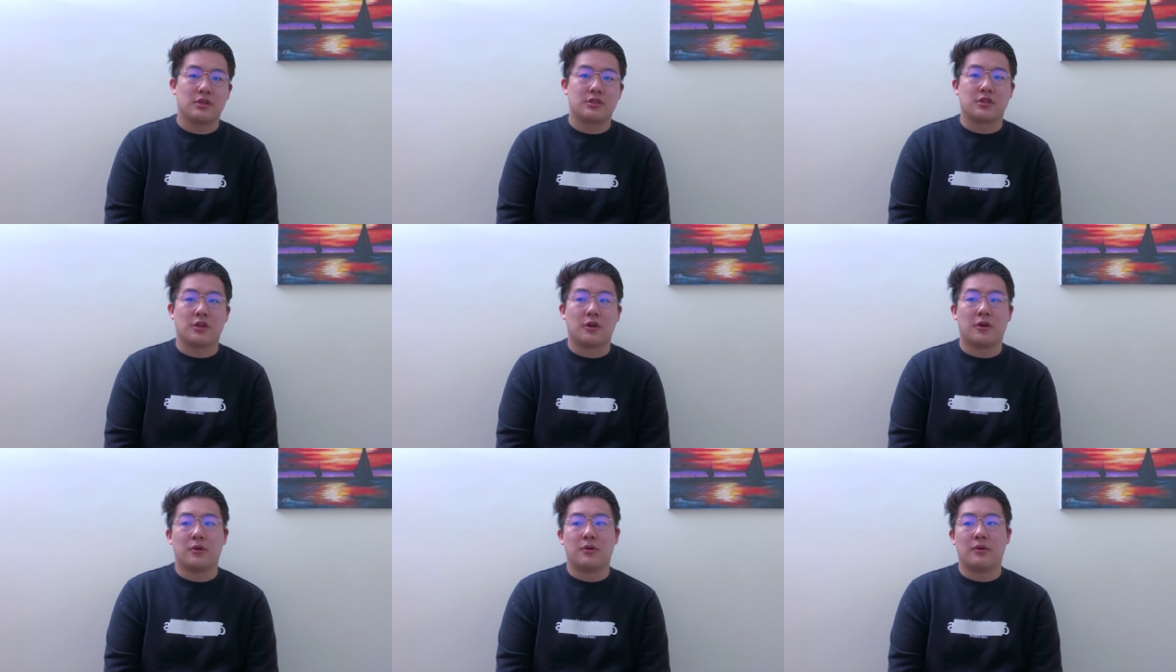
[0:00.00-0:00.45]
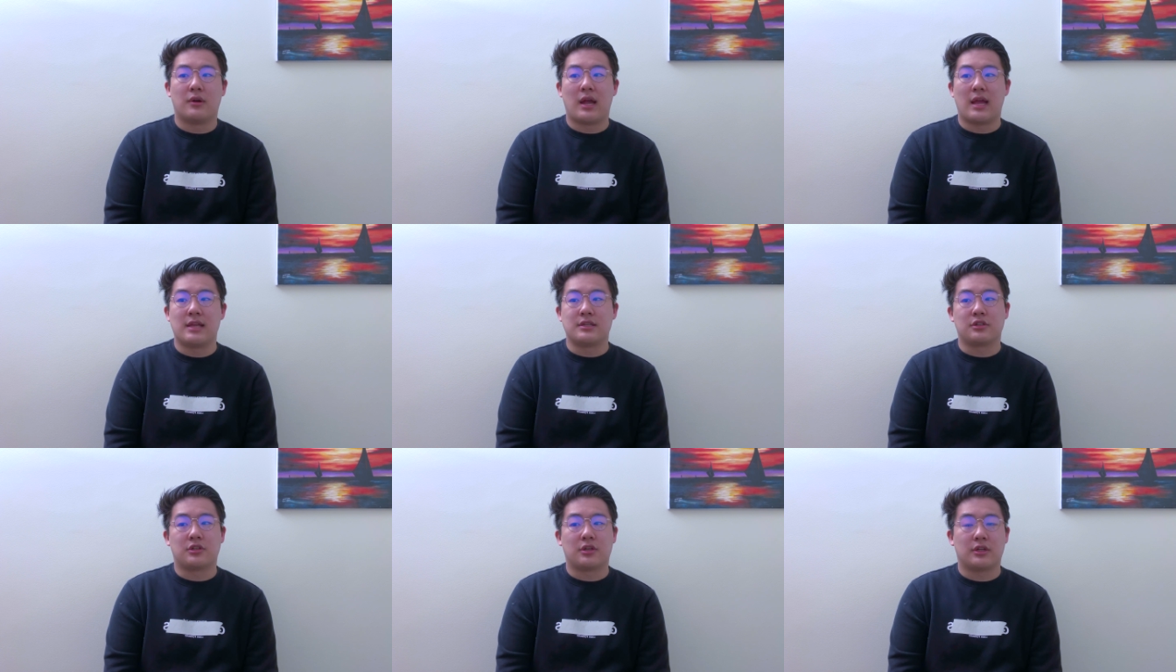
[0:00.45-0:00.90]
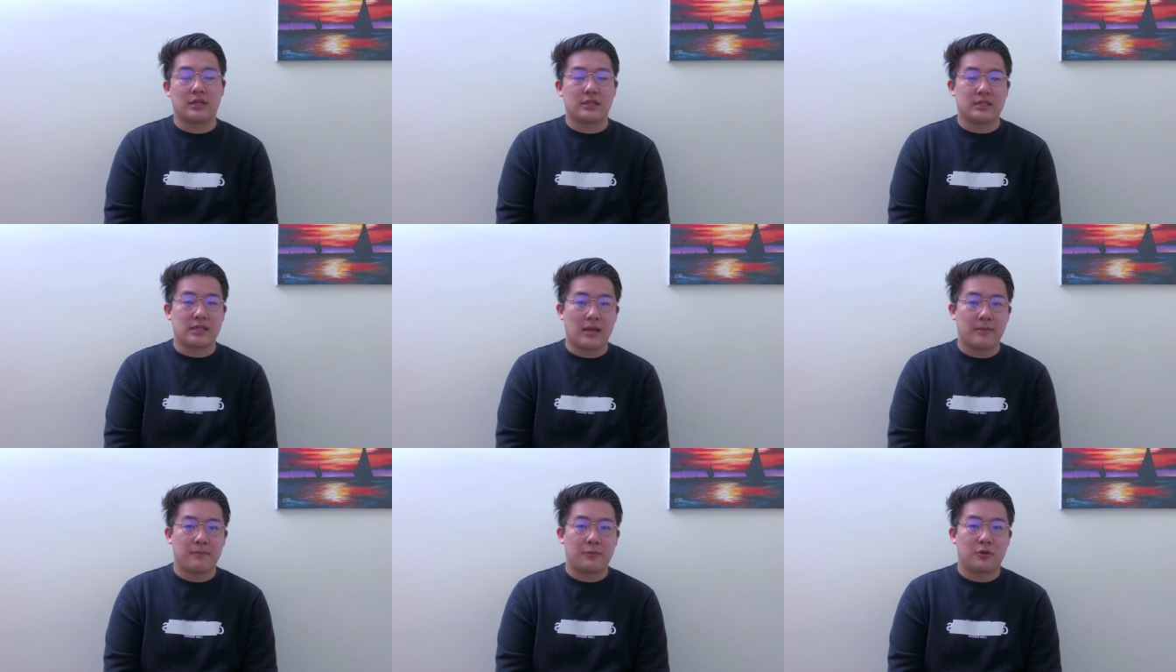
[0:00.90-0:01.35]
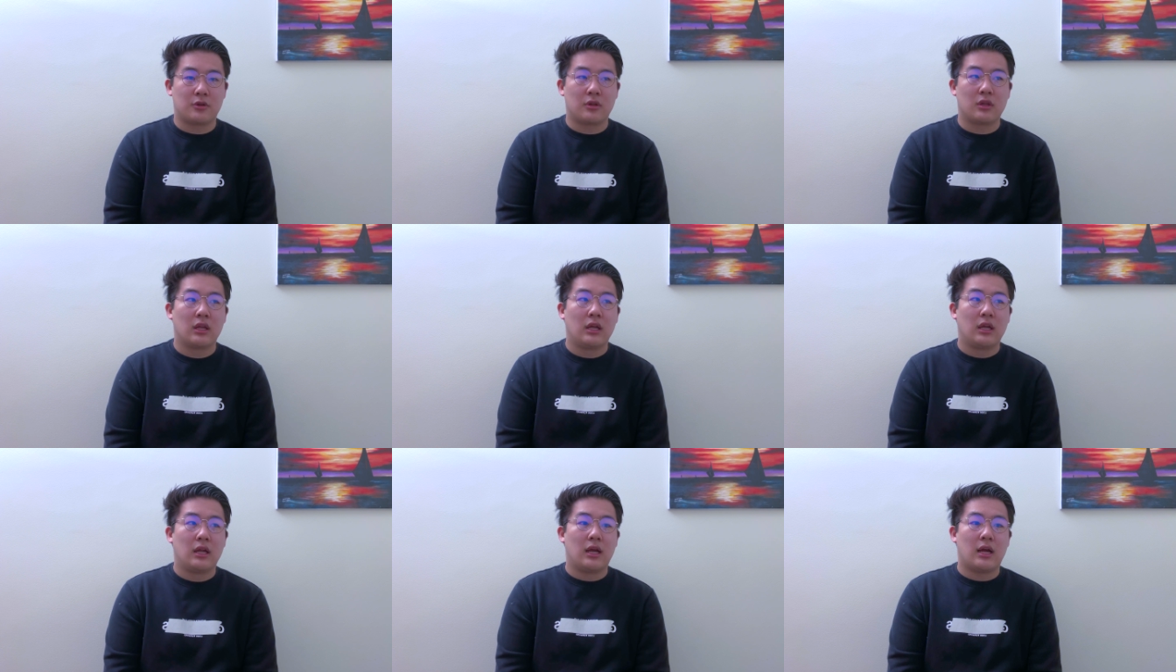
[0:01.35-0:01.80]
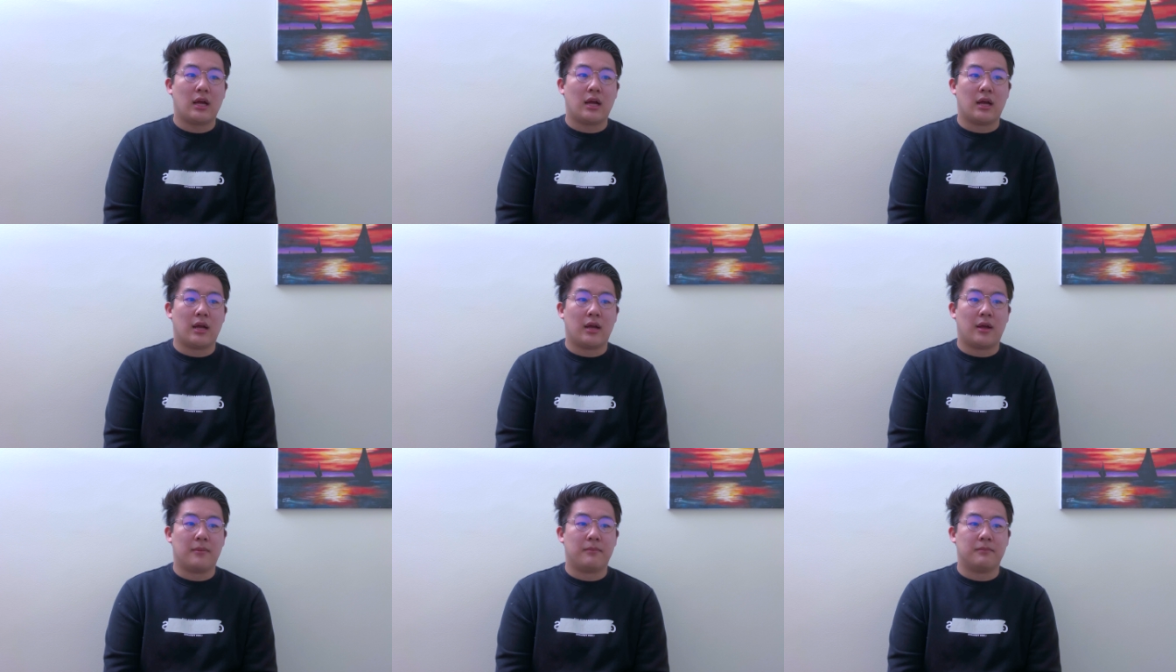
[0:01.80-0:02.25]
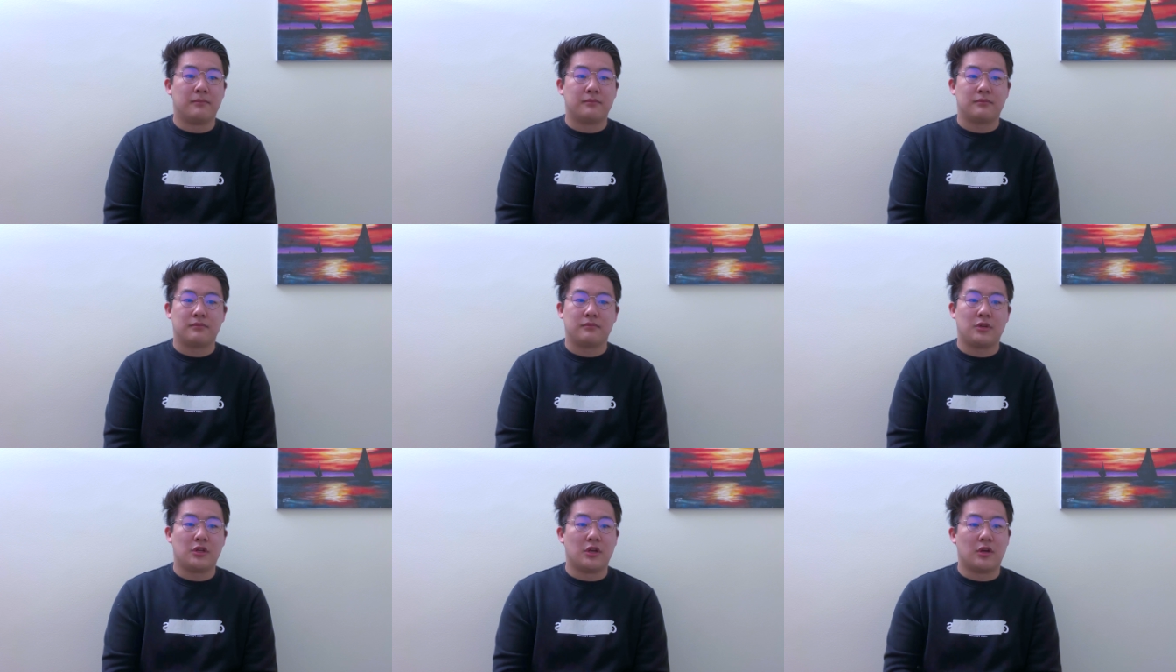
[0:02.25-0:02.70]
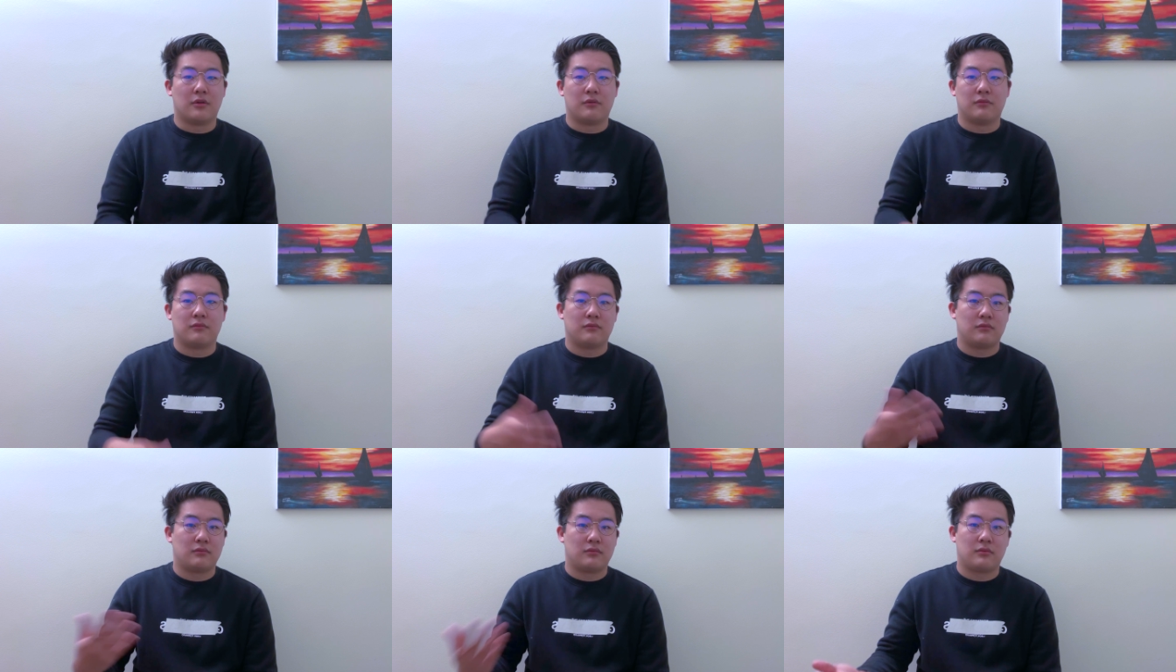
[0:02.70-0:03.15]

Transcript: So, as a good example, um, you know,